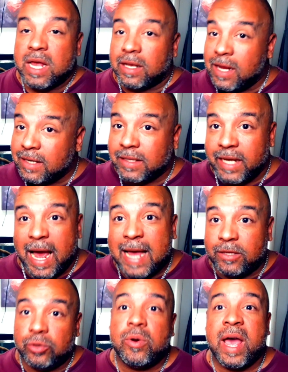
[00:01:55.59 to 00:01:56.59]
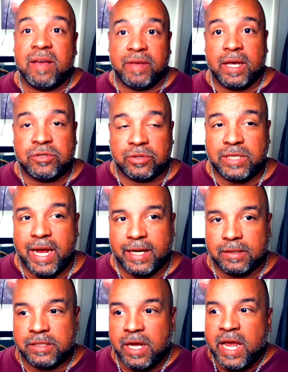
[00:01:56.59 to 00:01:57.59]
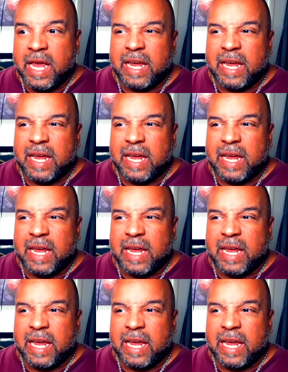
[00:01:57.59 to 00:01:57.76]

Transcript: Luckily, I do have extra tanks.